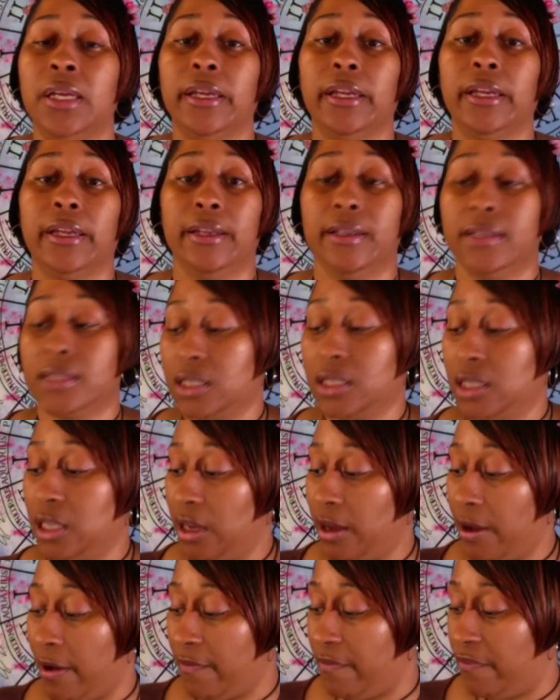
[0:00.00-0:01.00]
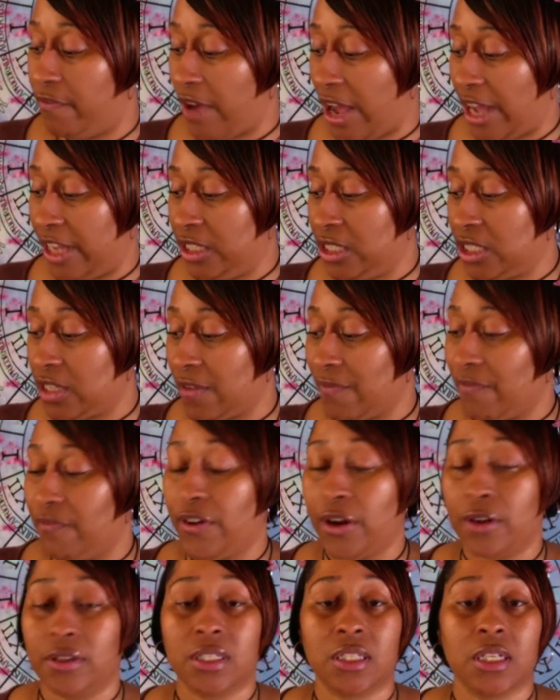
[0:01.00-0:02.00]
is the Vice
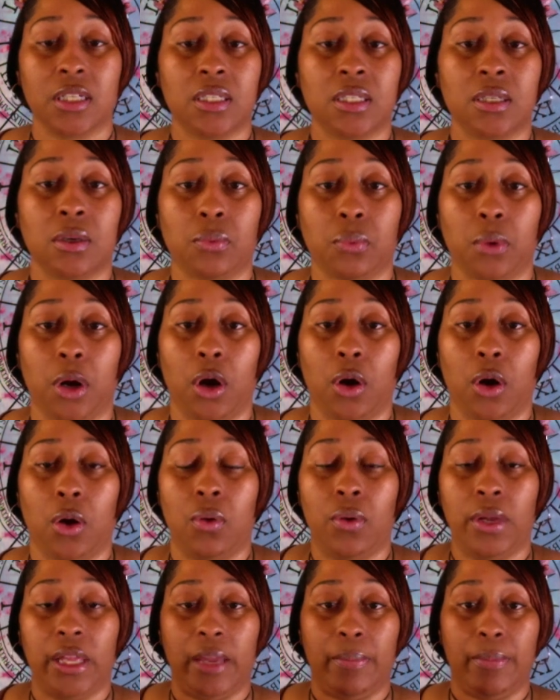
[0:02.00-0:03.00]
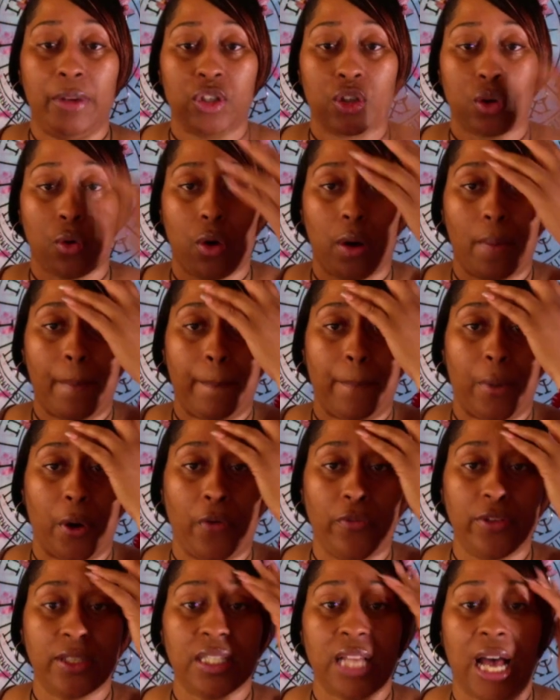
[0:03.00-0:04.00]
Versa Tarot image on
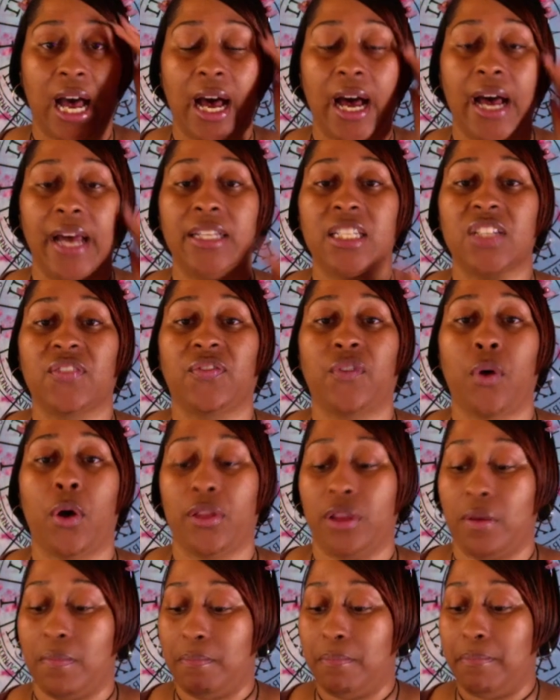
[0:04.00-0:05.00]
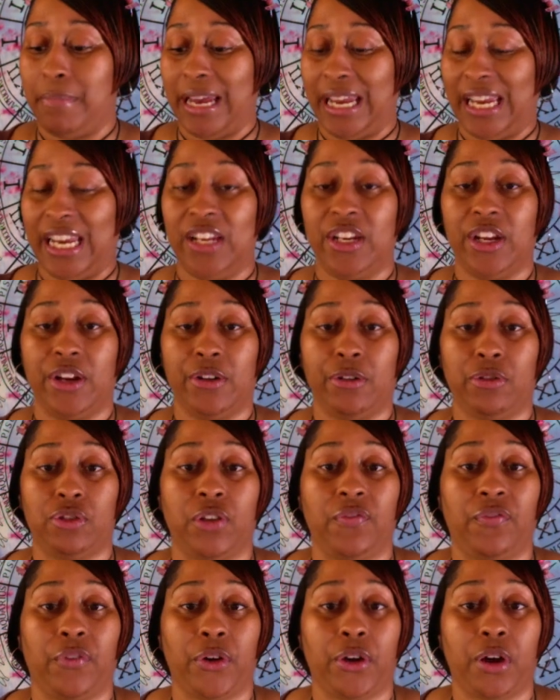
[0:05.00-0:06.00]
both sides for the main
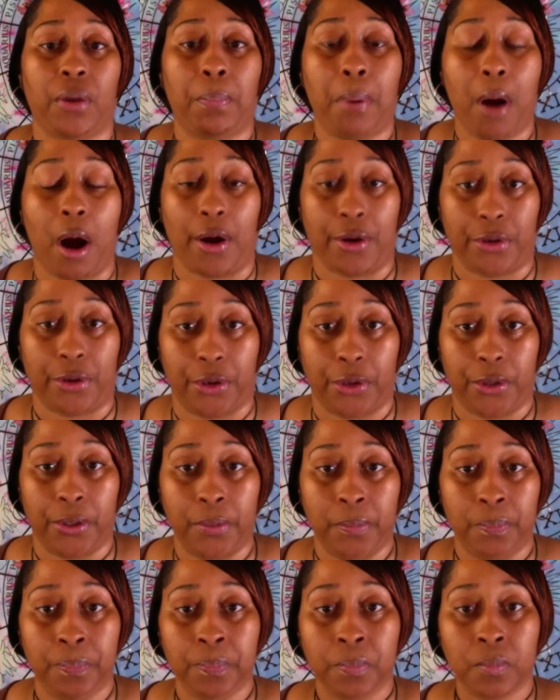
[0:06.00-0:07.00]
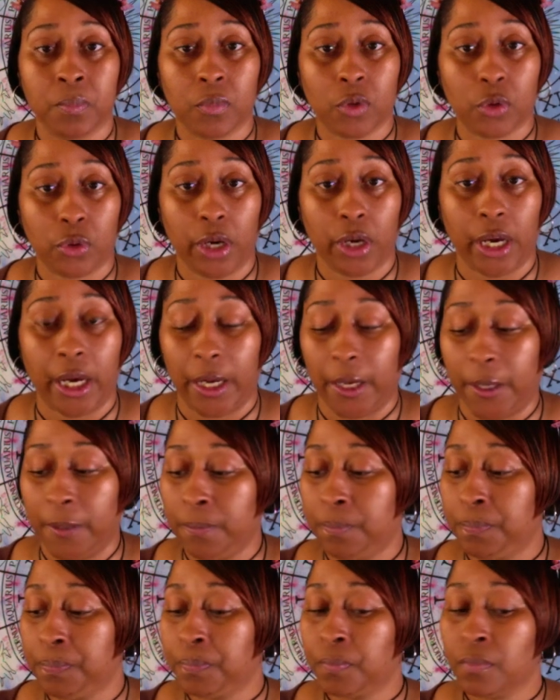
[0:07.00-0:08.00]
energy for your partner. Okay.